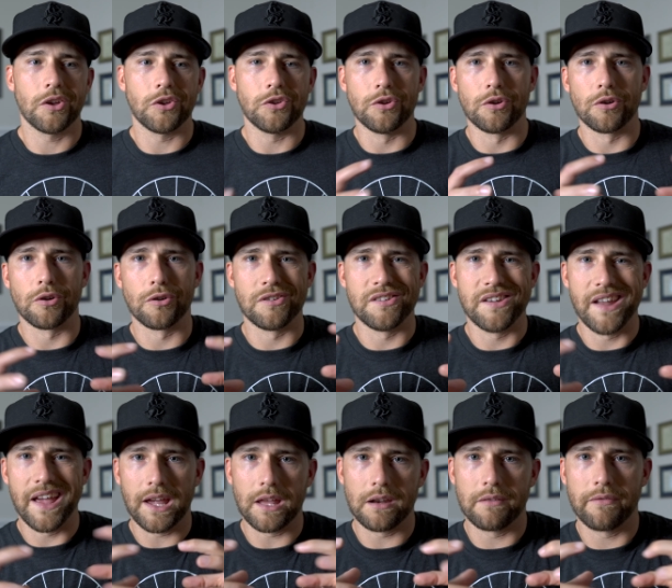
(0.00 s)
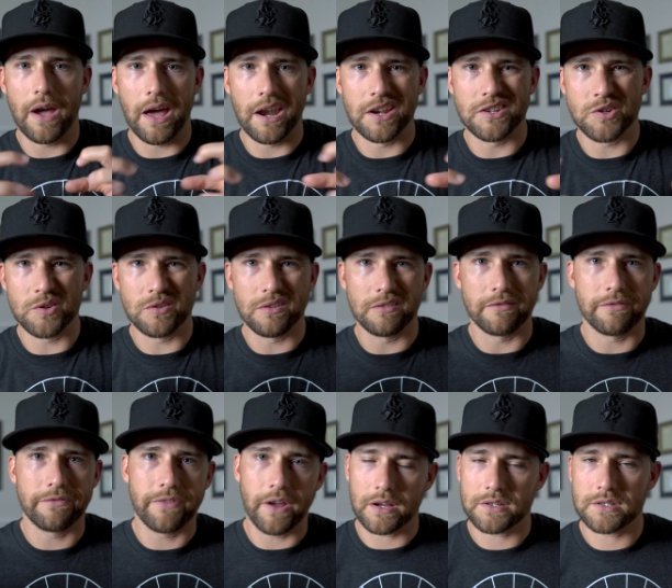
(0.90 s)
your negative attitude
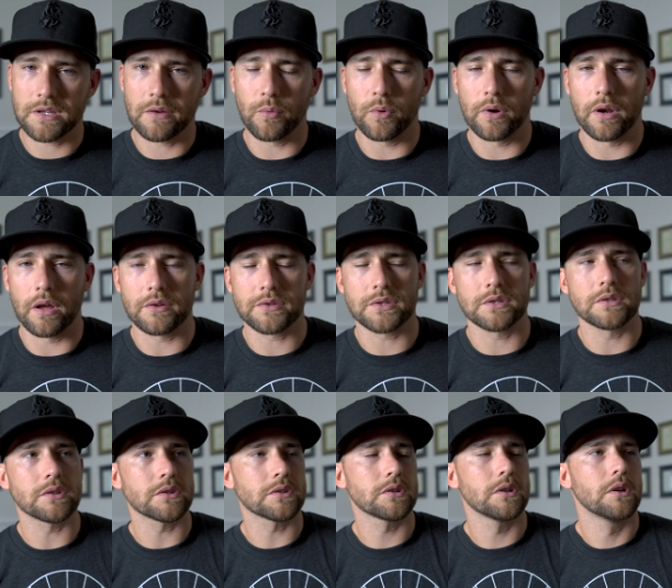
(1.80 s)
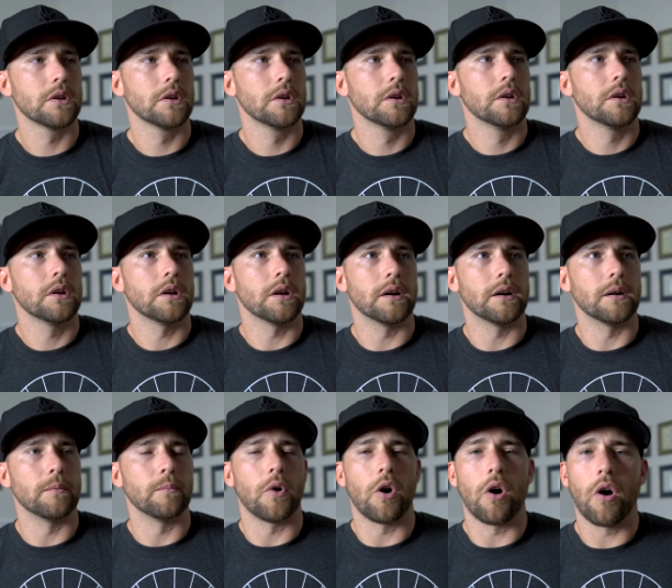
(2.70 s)
infects everyone else's.
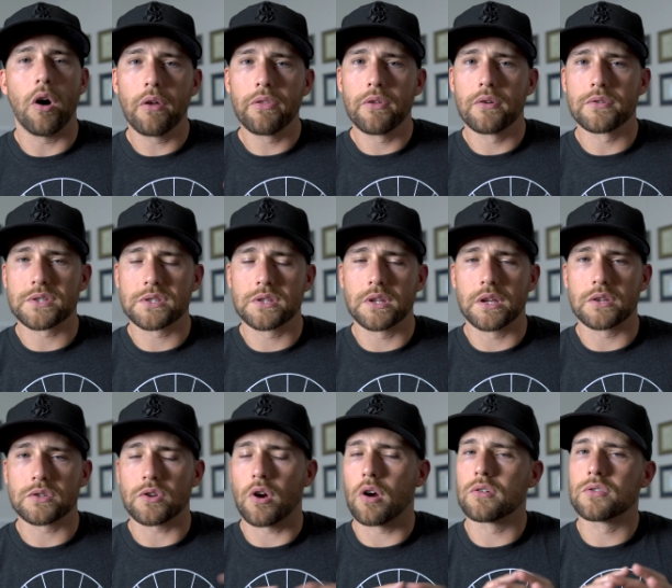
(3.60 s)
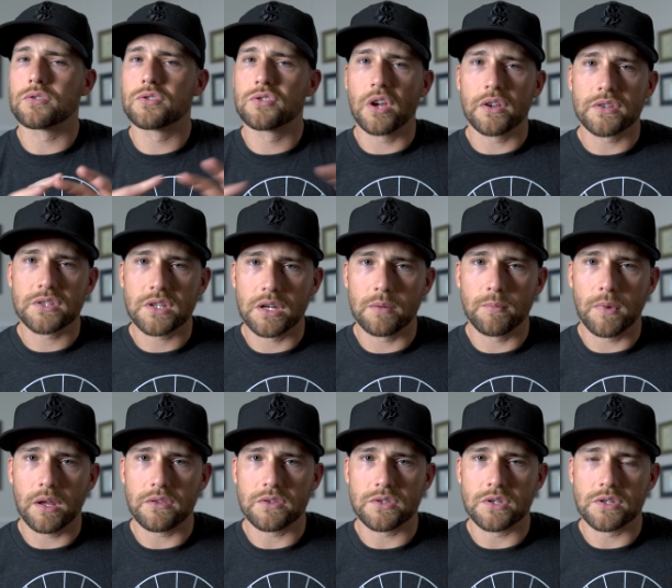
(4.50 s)
All those things are just going to
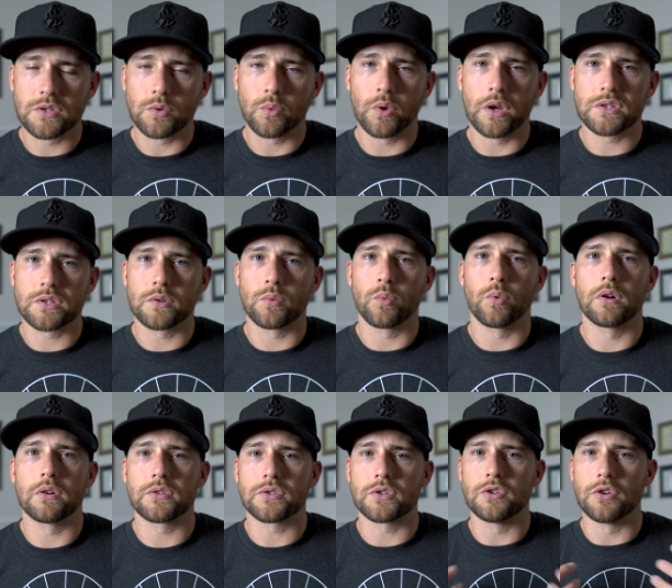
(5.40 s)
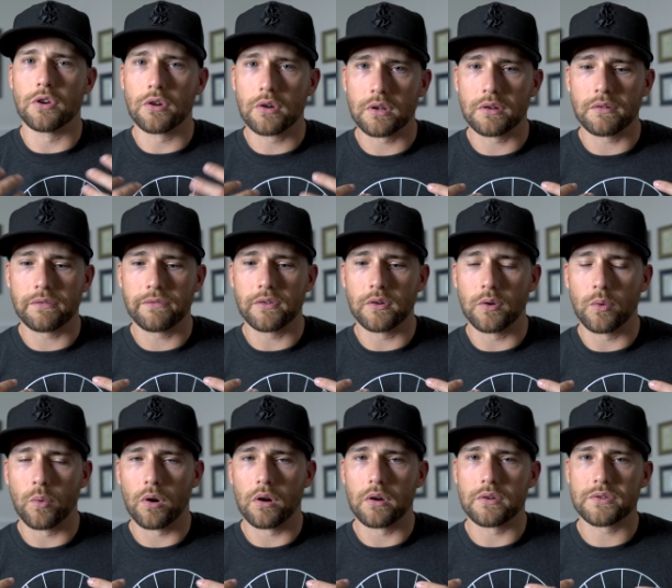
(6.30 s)
make the situation worse. You're going to
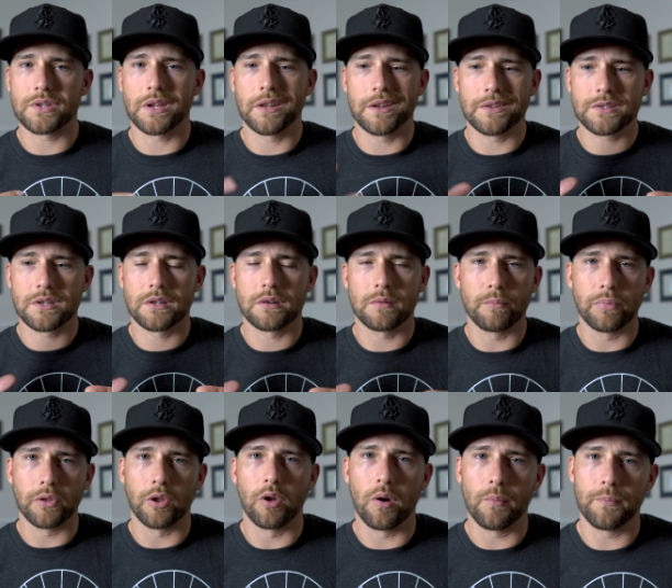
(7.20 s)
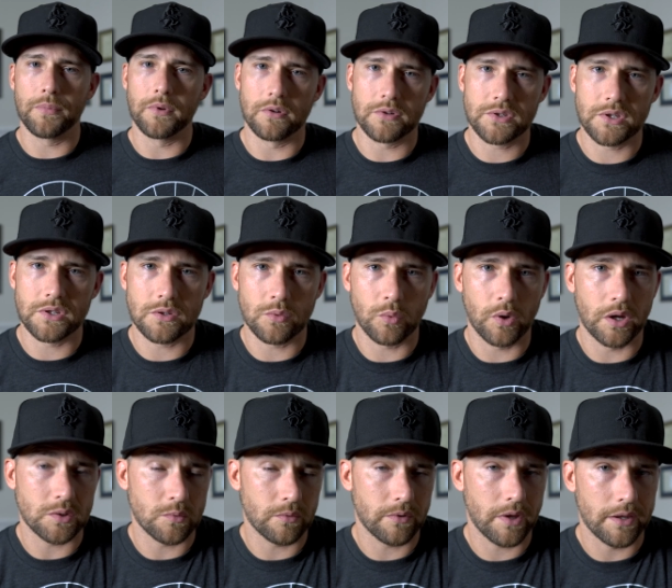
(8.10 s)
feel worse, and it's going to blow up your
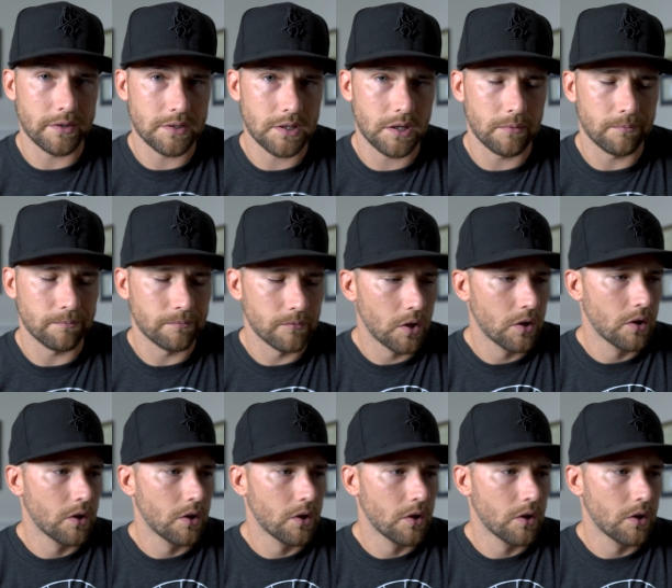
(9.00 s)
situation with that team.